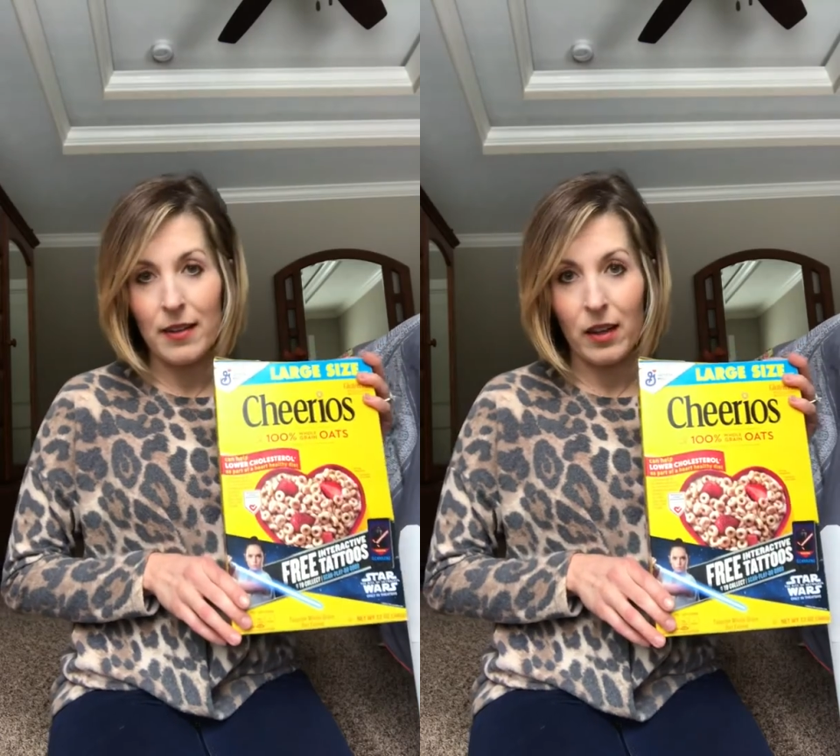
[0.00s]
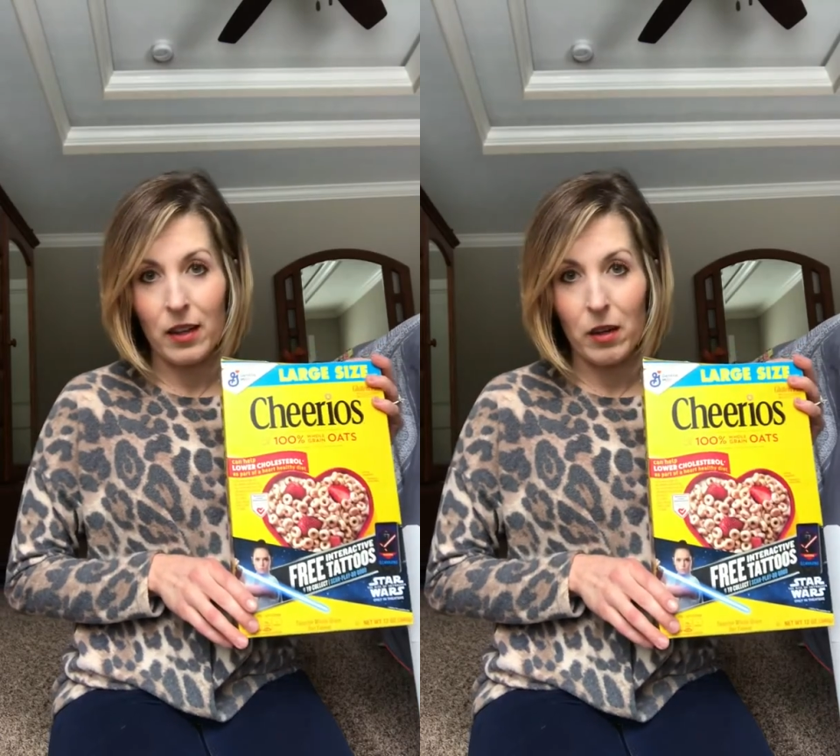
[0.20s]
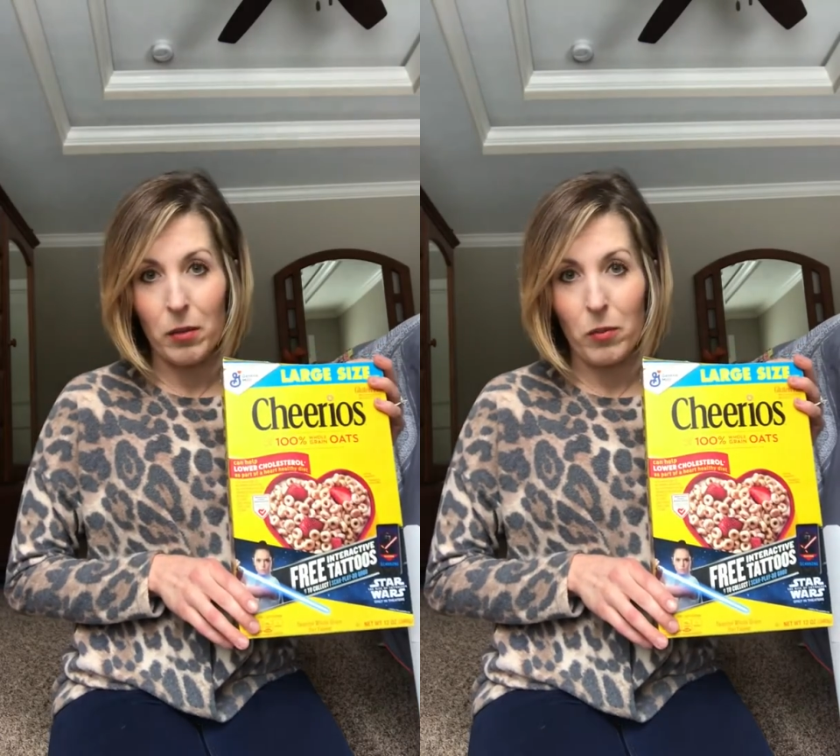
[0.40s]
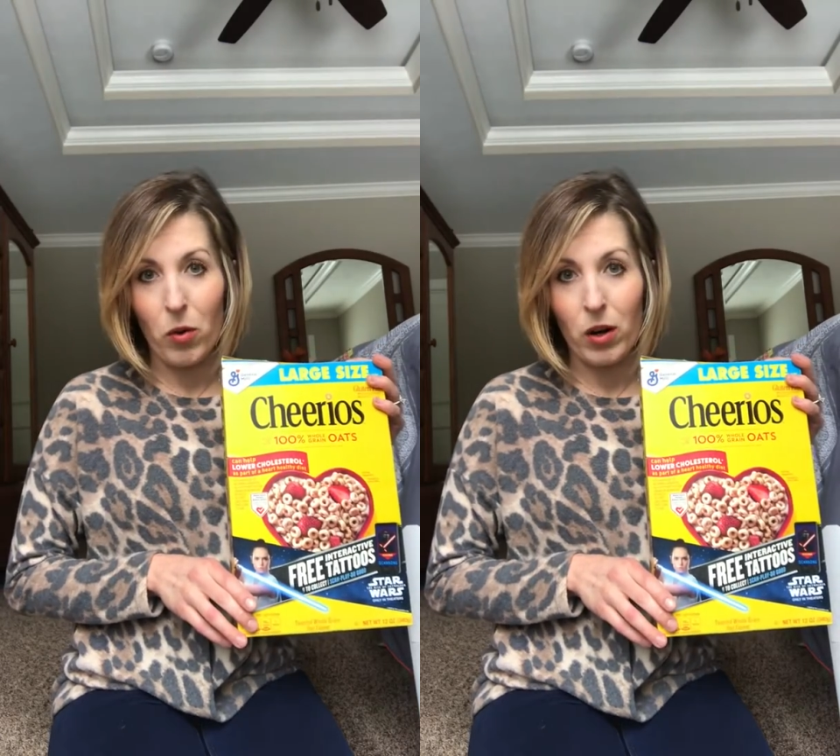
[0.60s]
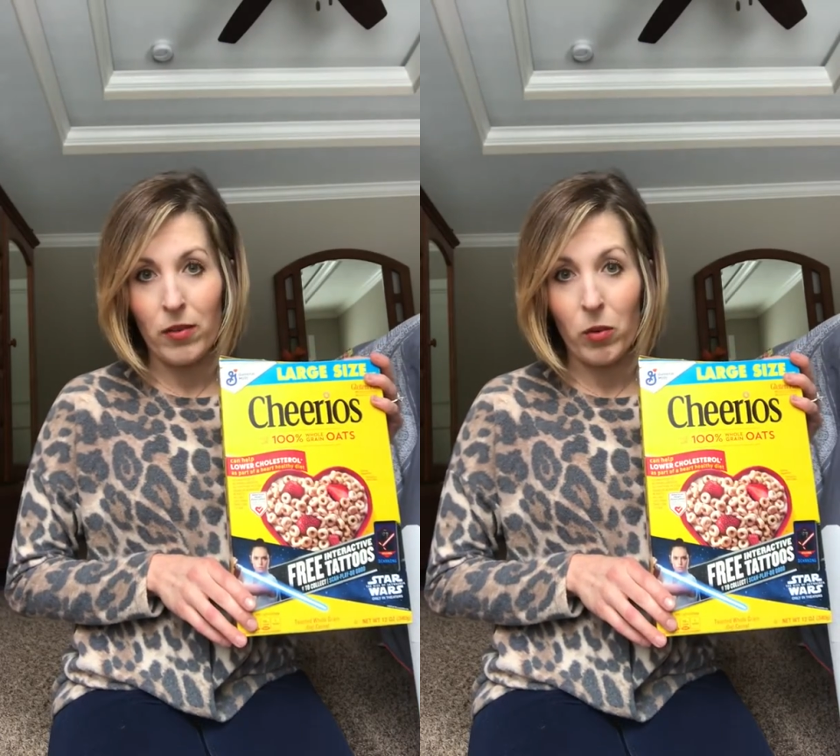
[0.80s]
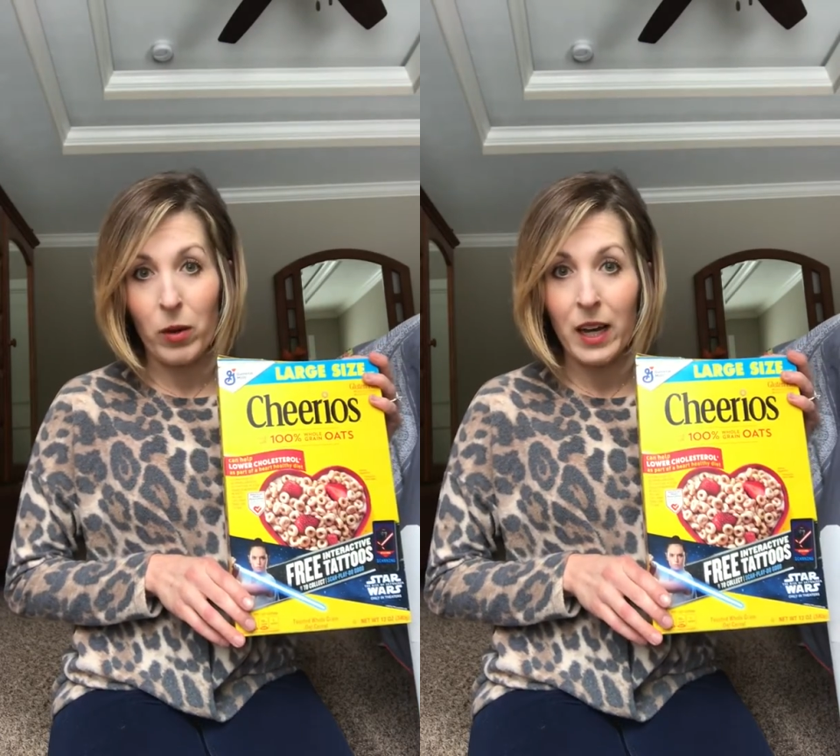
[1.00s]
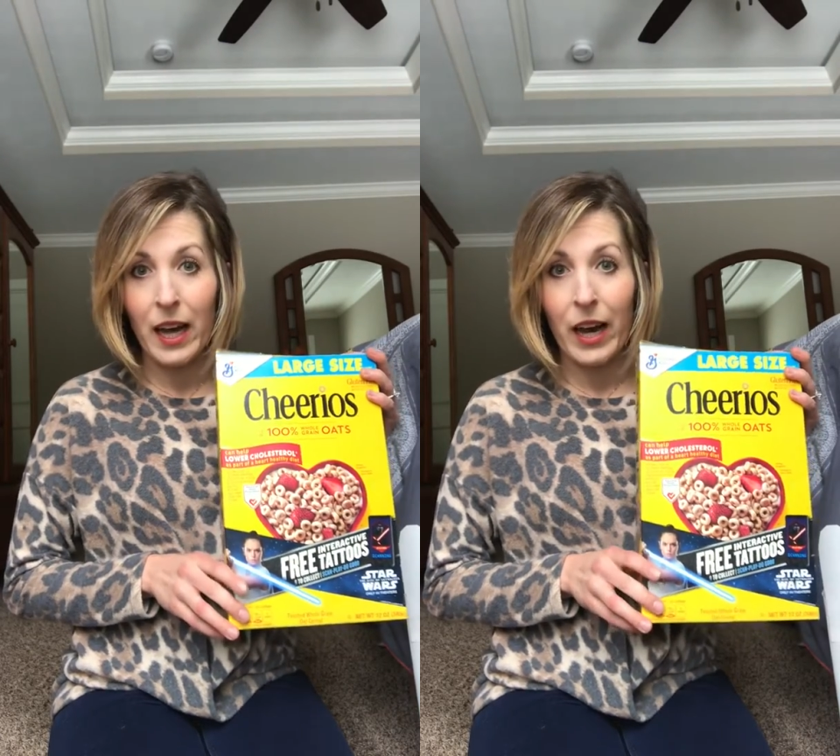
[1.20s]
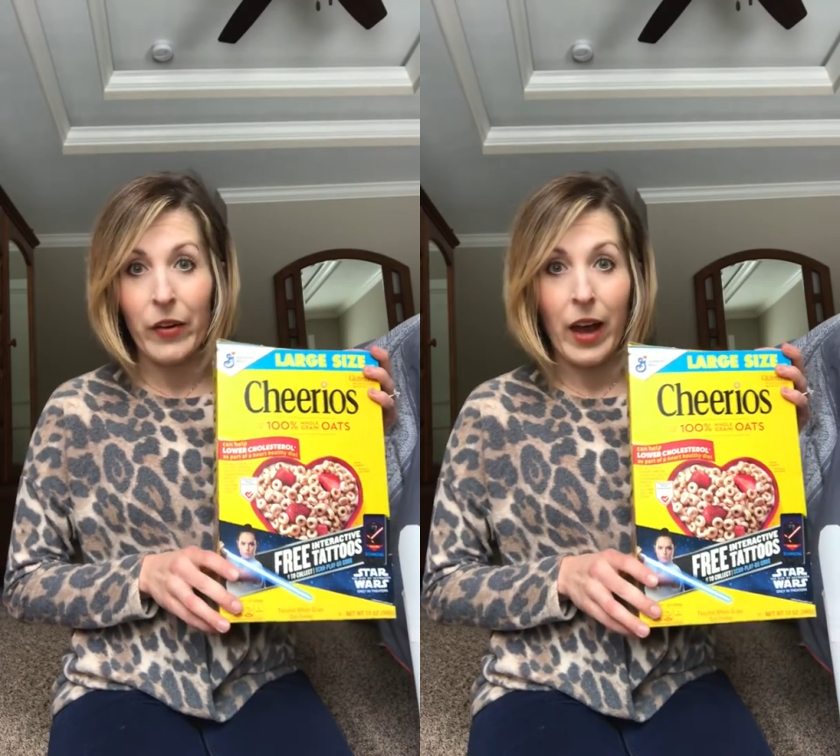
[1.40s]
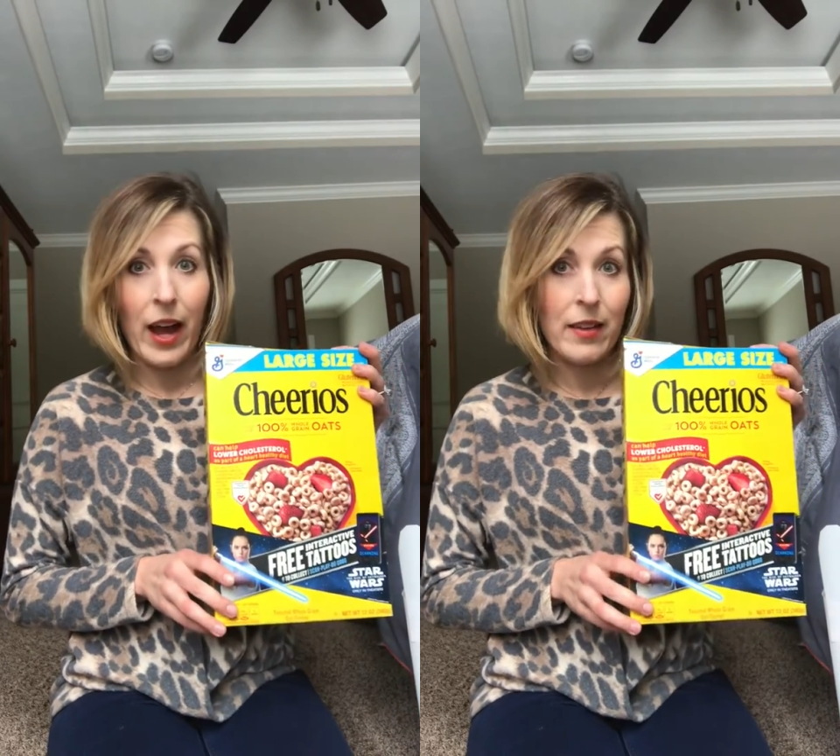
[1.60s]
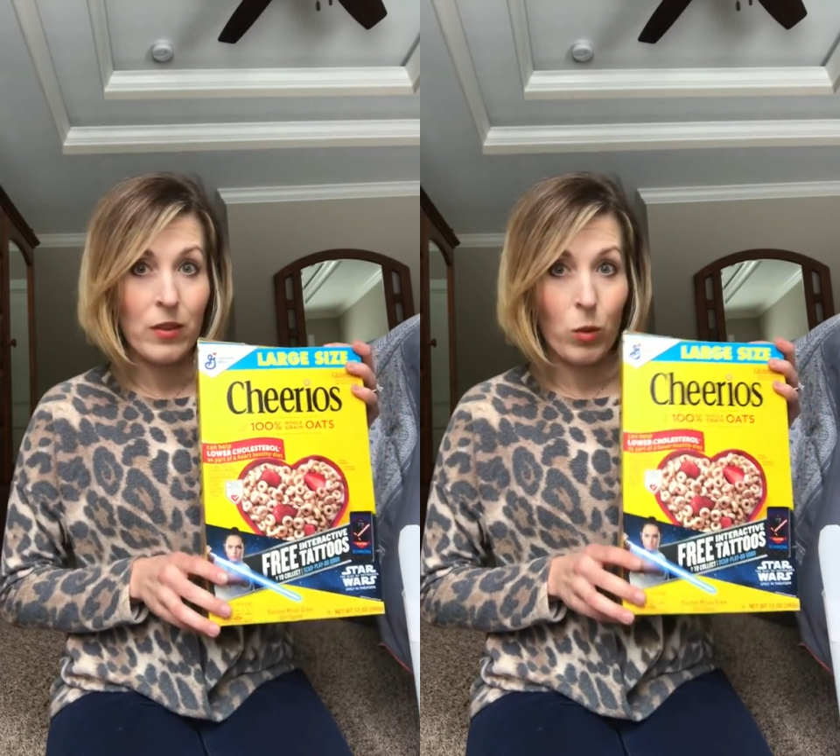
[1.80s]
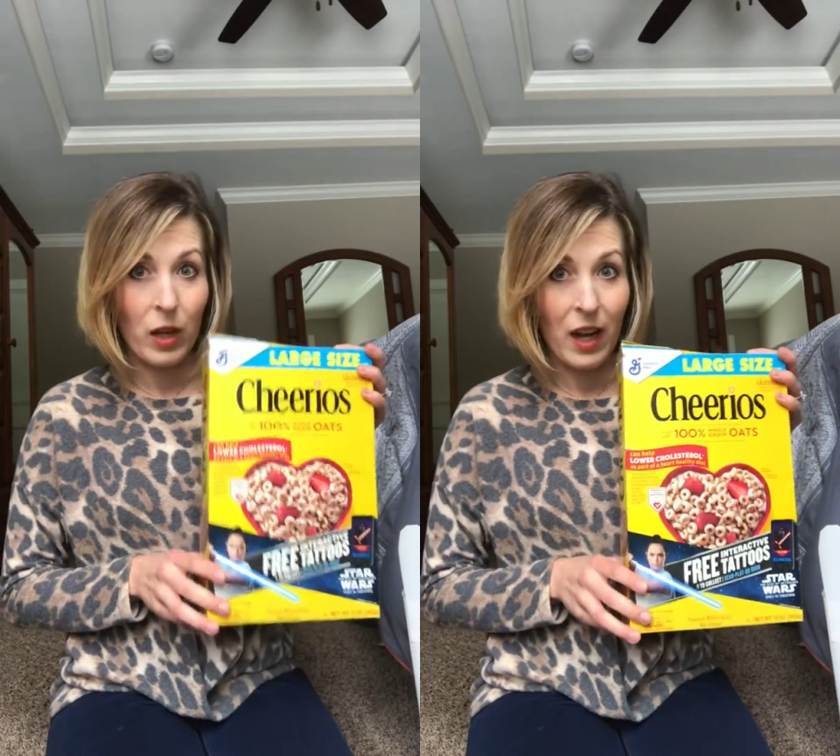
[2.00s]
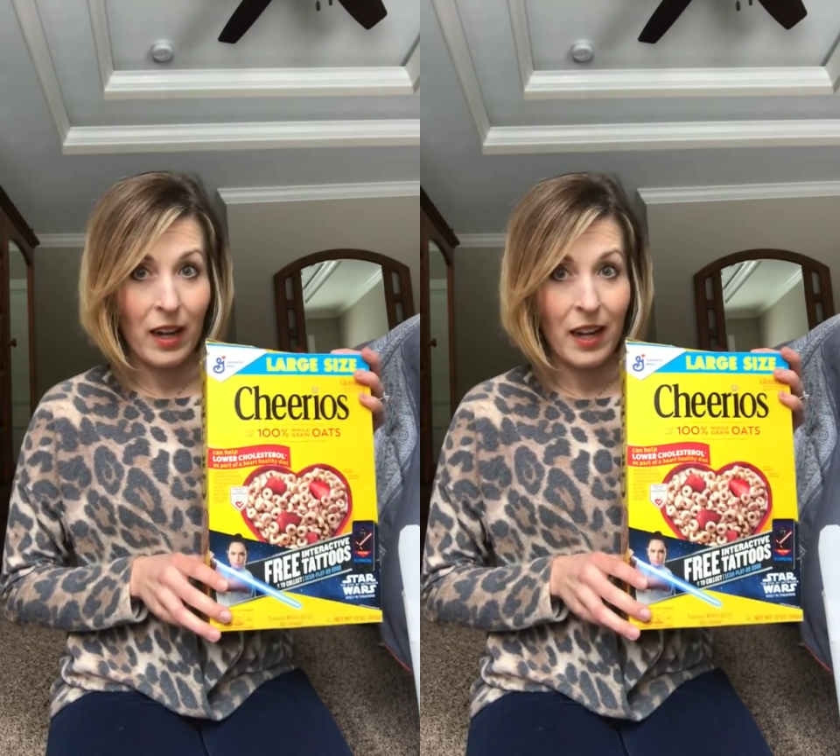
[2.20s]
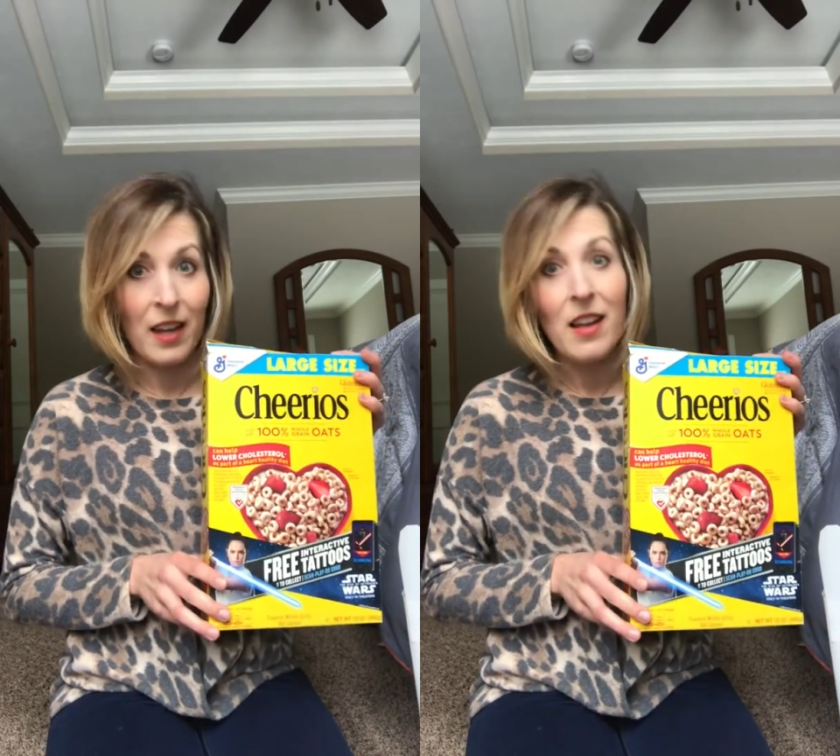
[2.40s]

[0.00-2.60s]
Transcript: a little bit more of a workout as you're cutting.